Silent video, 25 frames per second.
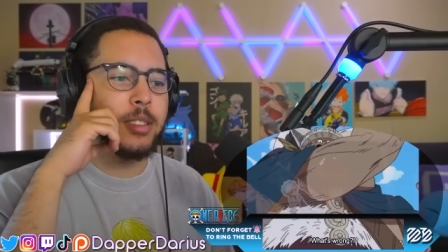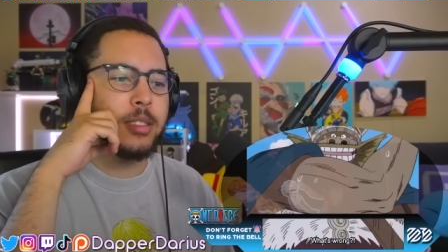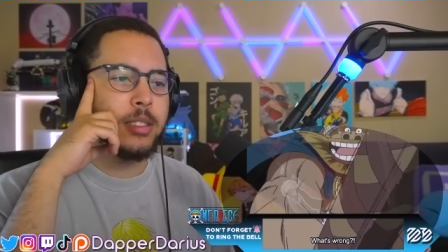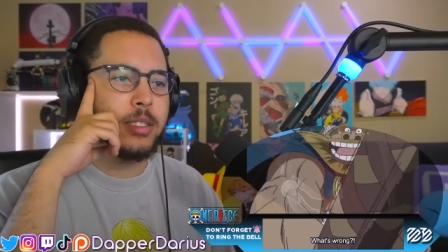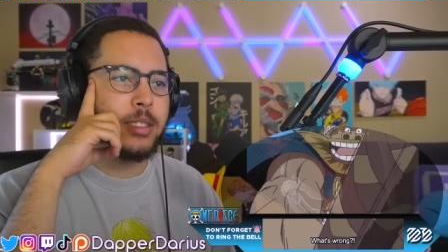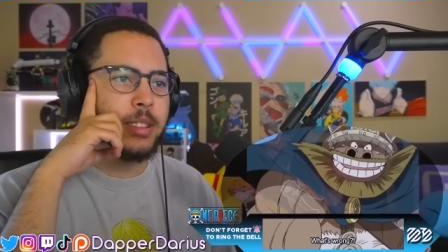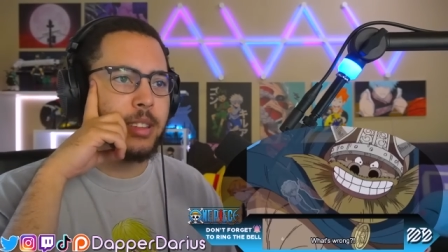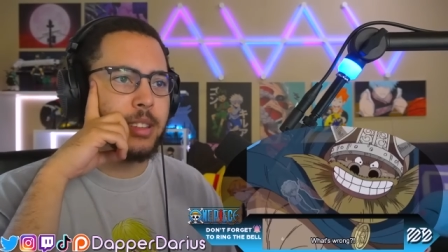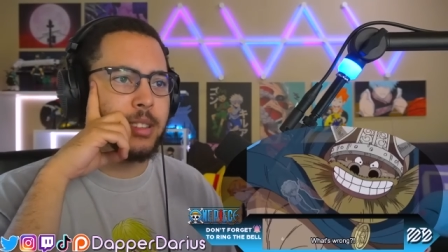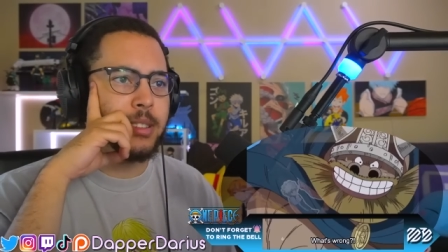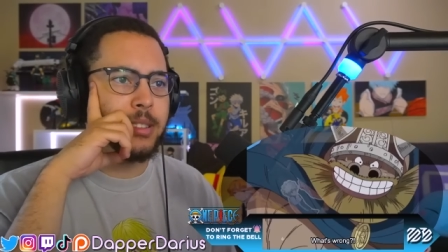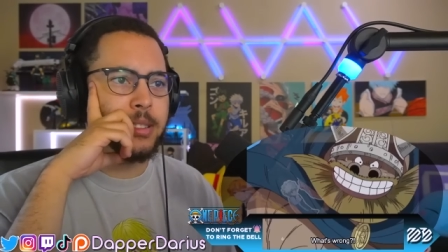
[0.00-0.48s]

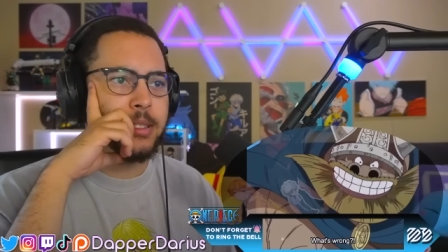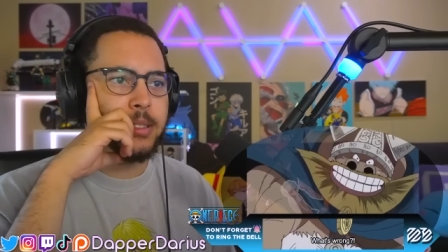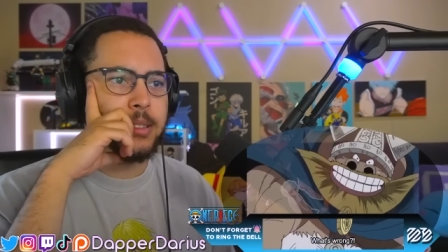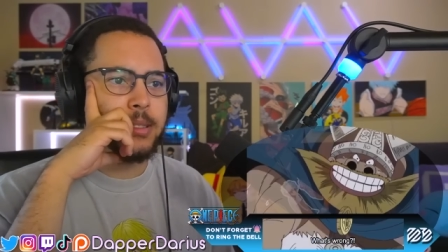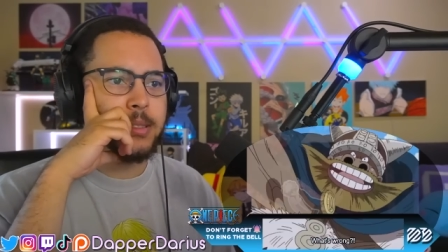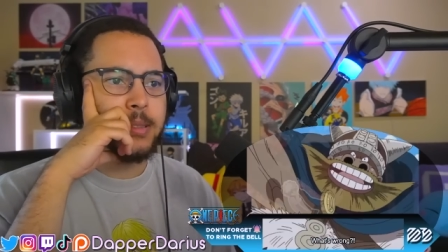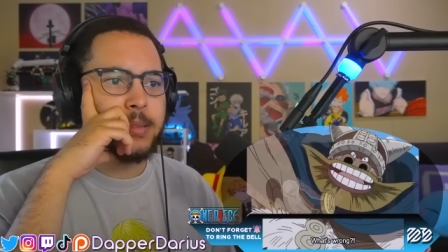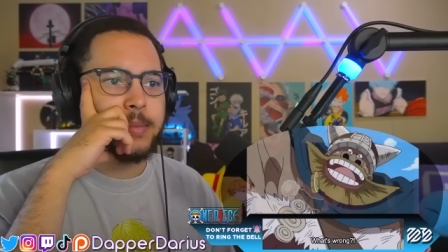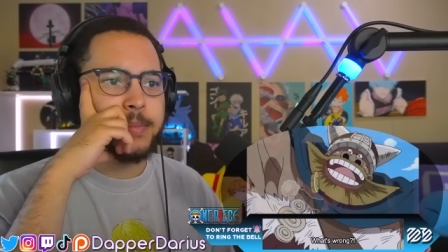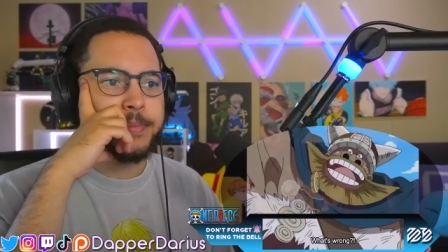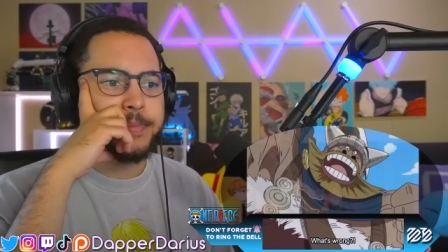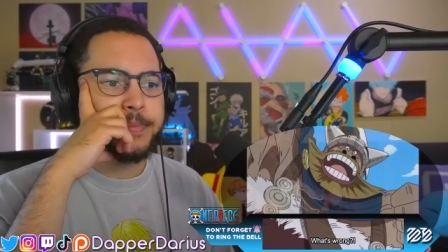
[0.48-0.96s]
So.
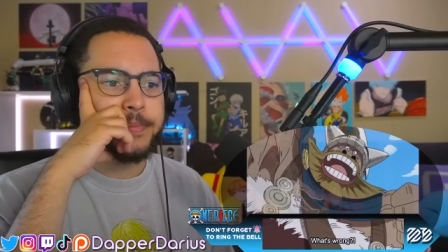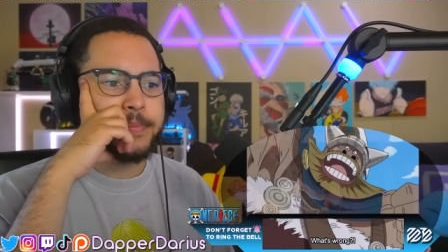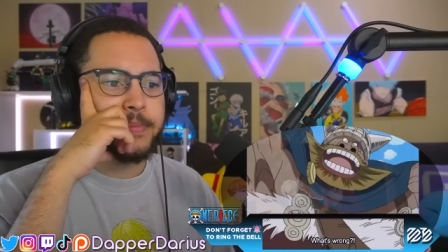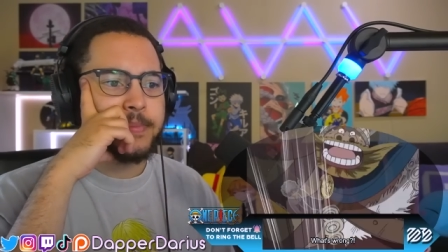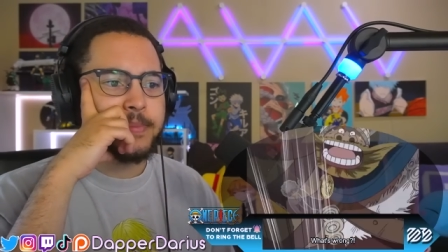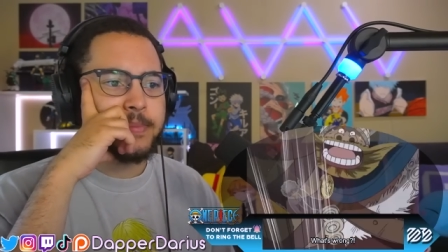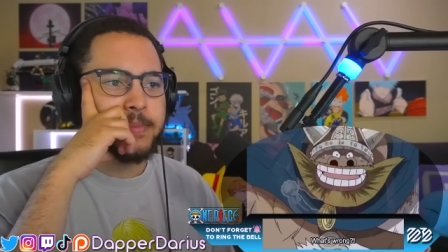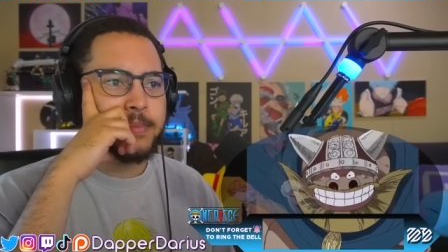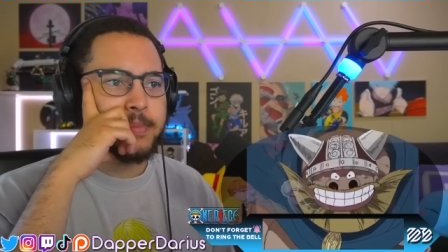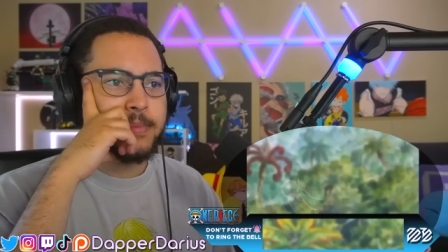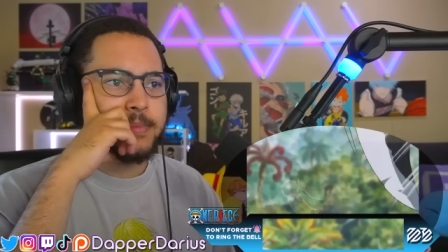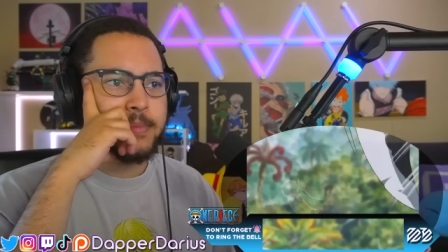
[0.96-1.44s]

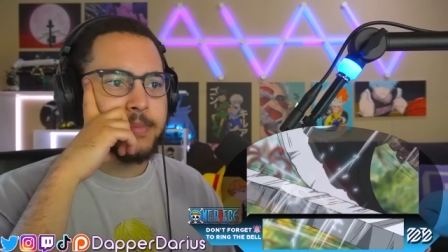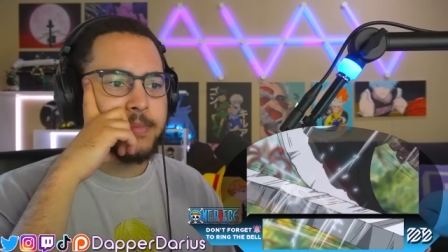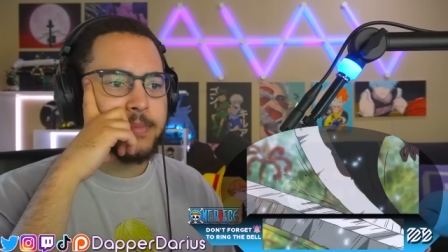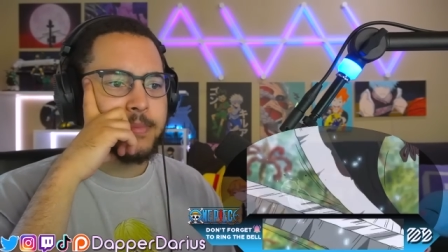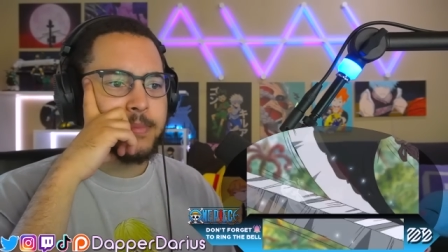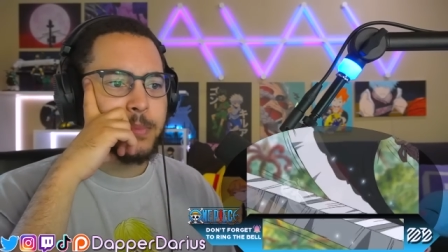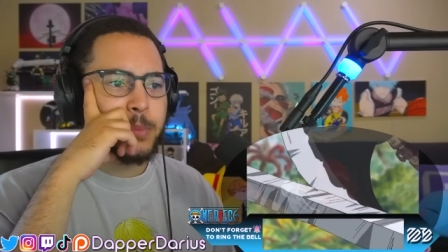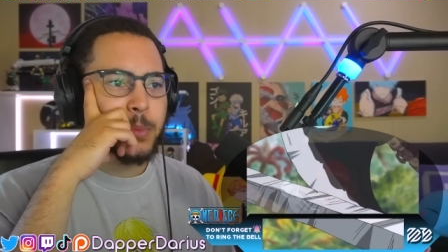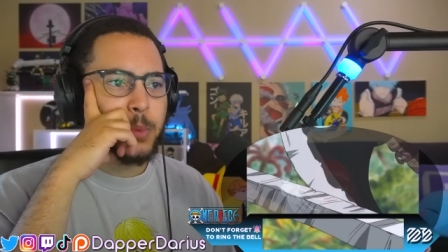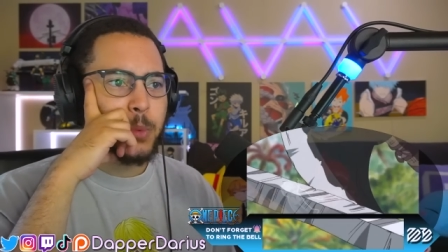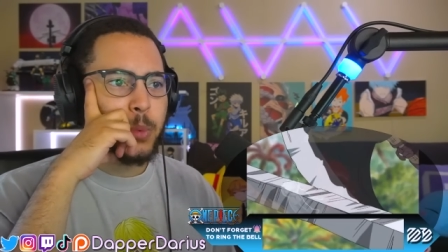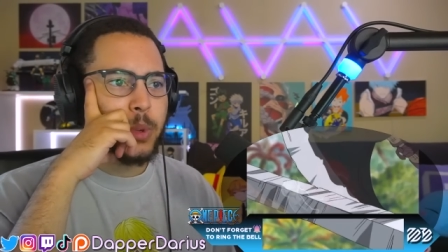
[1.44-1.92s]

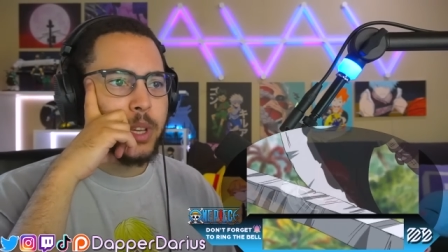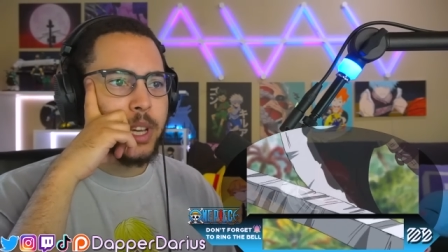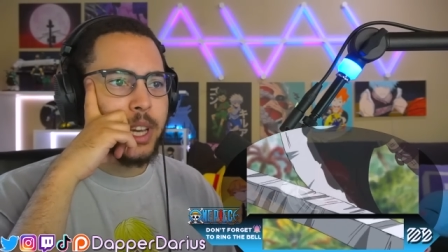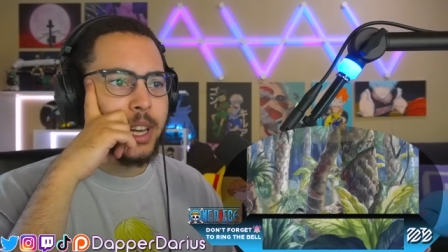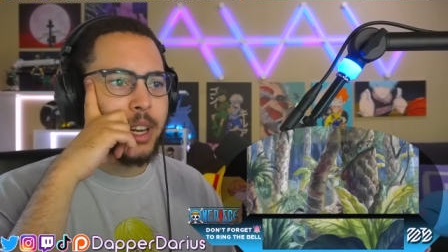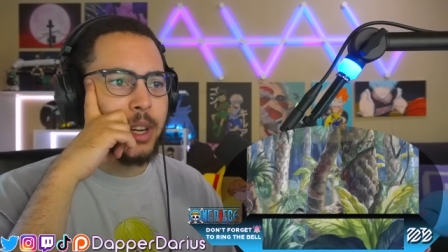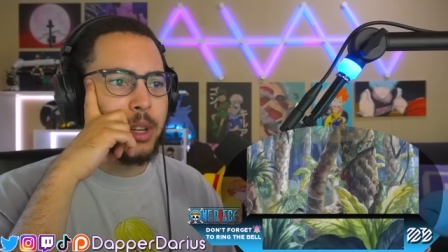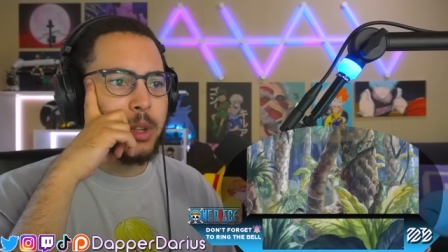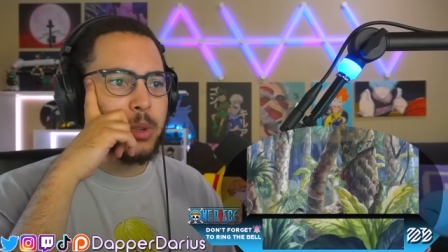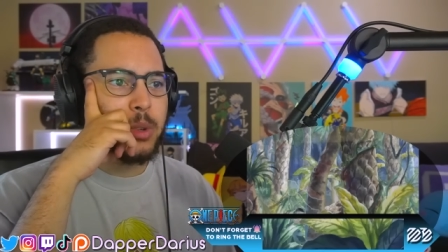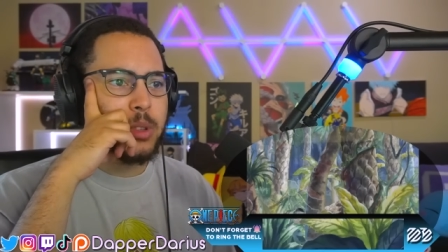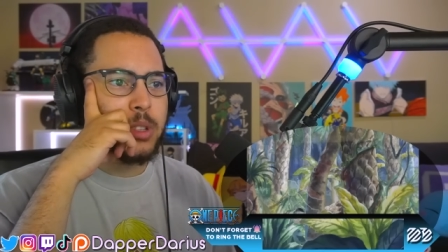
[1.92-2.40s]
We gotta
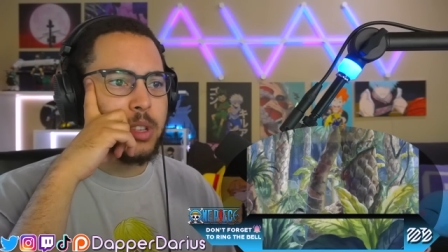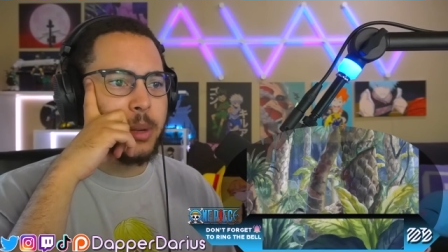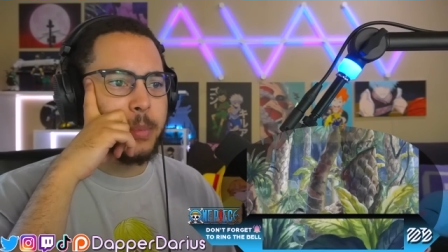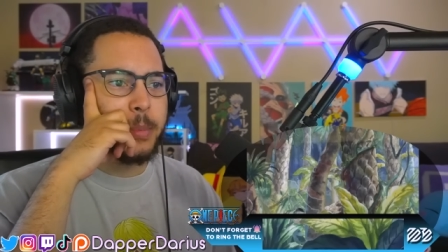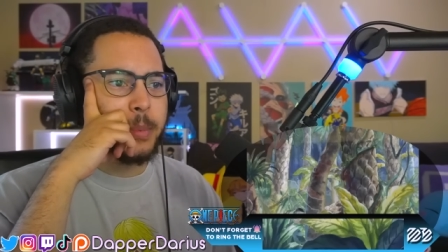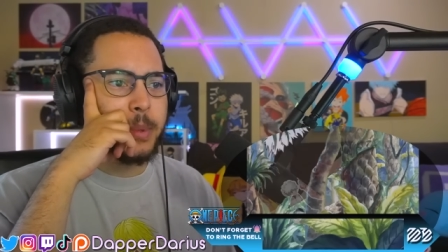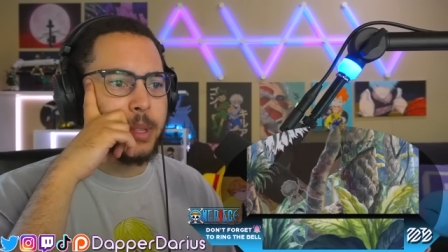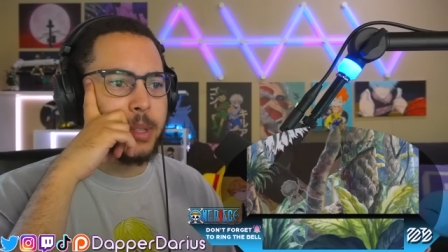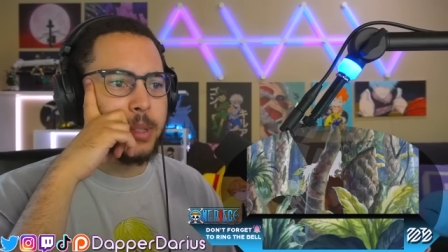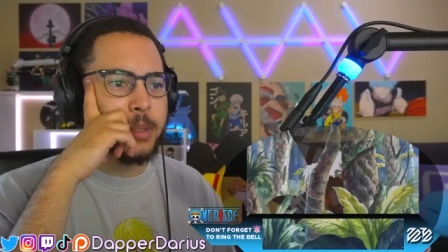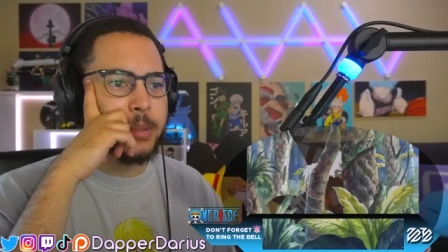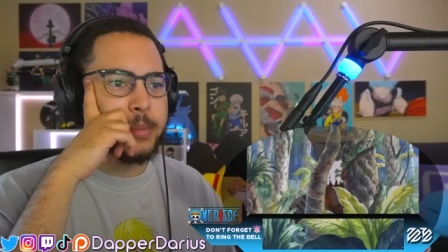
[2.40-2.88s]
do
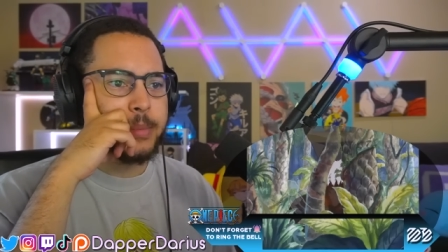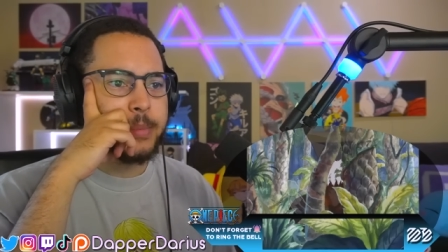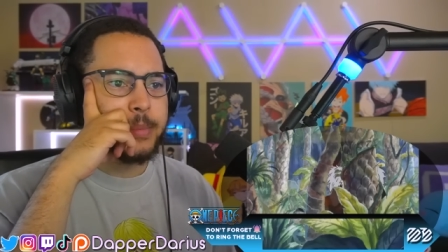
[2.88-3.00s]
something.